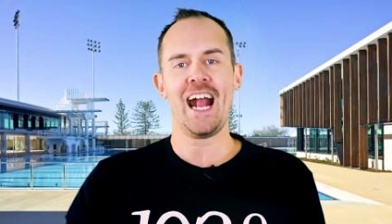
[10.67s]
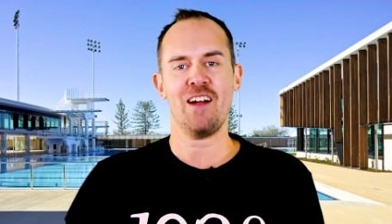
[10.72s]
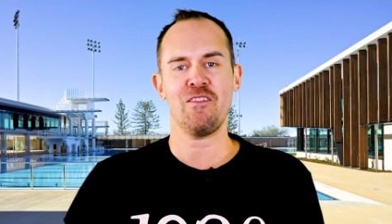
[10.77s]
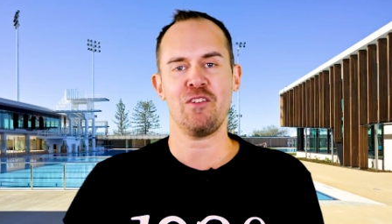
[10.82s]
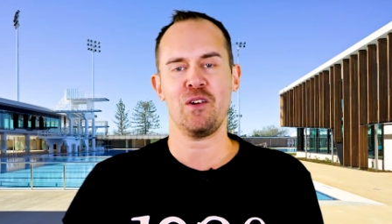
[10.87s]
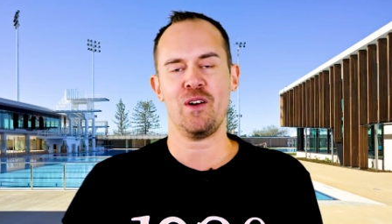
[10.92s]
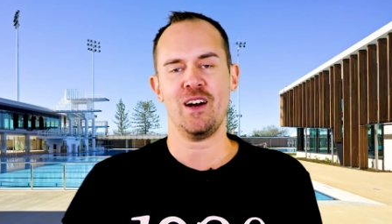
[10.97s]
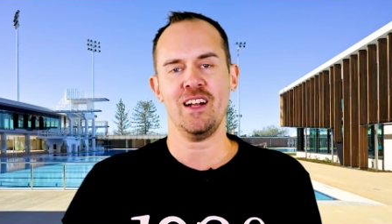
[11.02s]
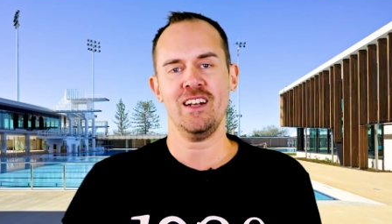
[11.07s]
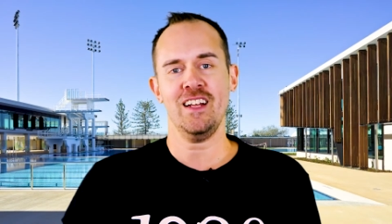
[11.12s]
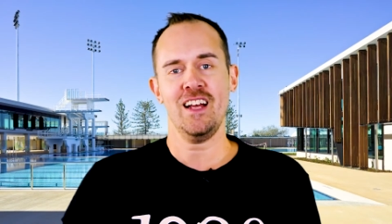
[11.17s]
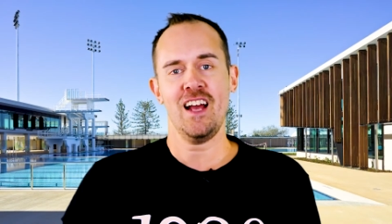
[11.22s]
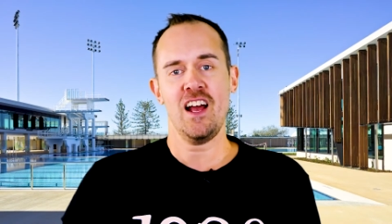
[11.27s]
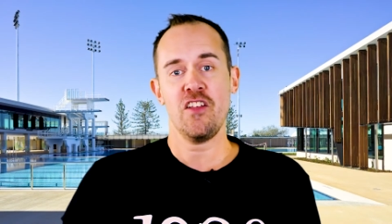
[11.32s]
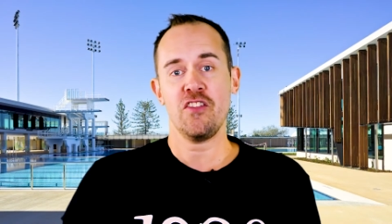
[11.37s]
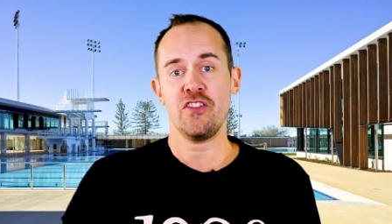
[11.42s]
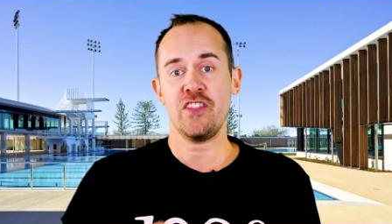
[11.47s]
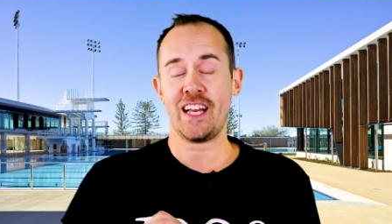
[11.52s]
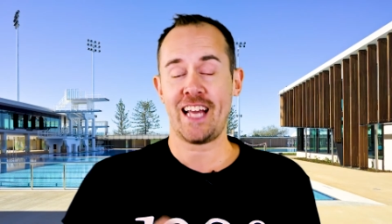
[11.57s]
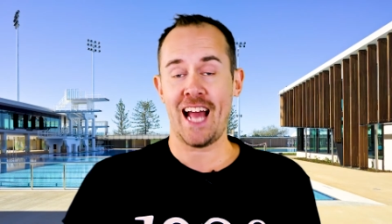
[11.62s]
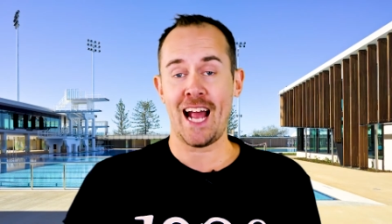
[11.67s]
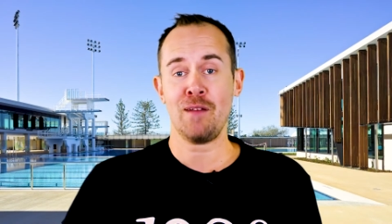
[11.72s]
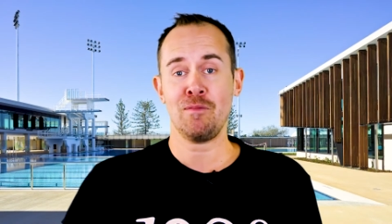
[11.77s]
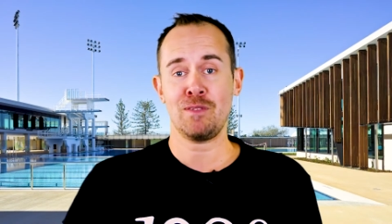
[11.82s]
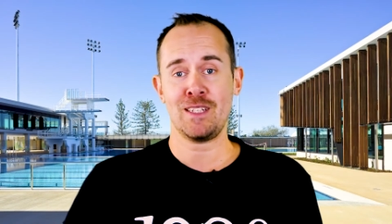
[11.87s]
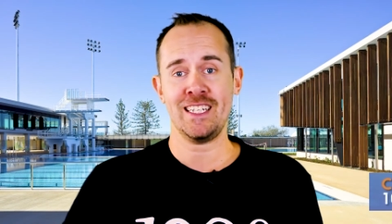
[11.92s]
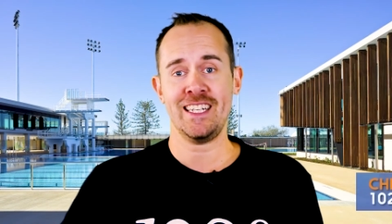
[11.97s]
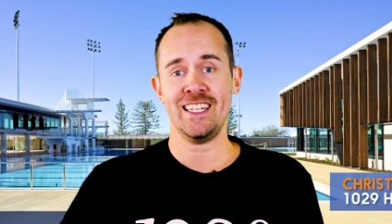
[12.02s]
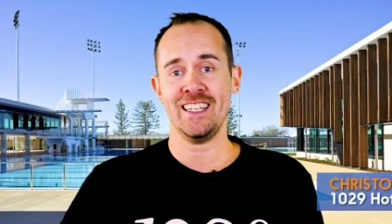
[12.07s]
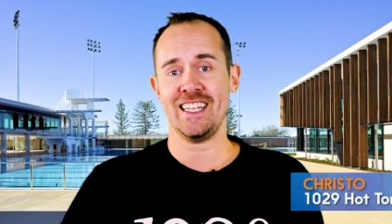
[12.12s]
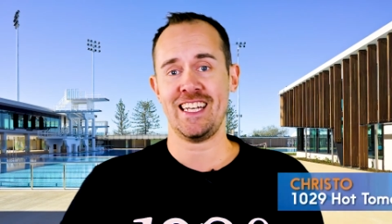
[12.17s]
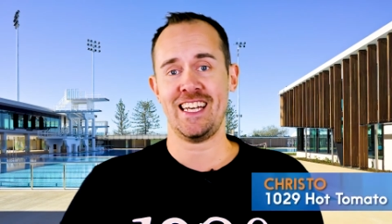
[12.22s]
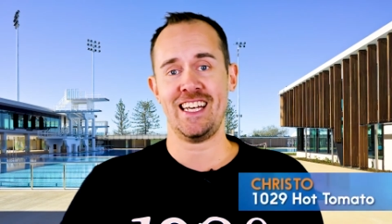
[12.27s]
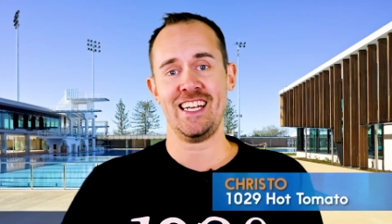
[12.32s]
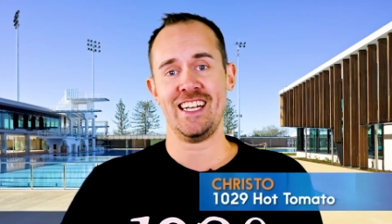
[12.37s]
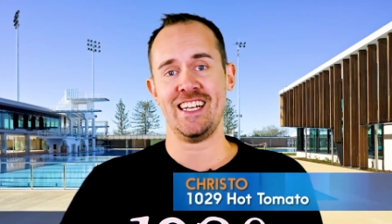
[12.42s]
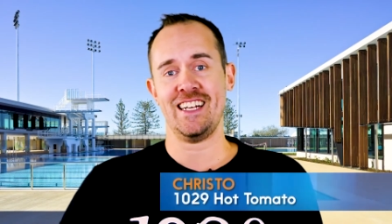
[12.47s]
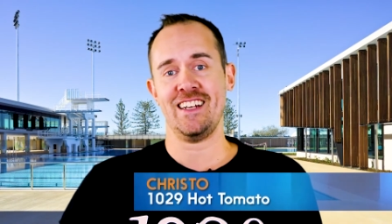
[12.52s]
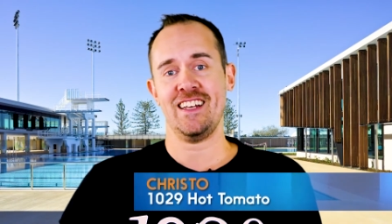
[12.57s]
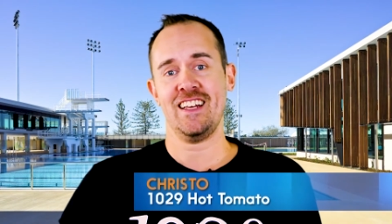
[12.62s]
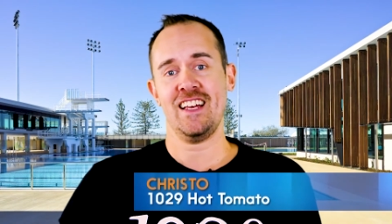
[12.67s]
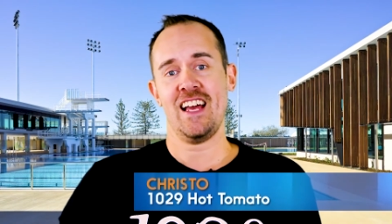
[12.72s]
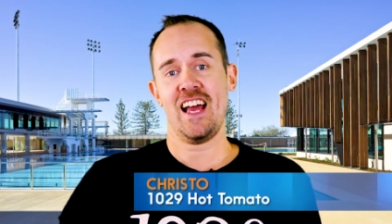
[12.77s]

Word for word: everyone, the games are nearly here.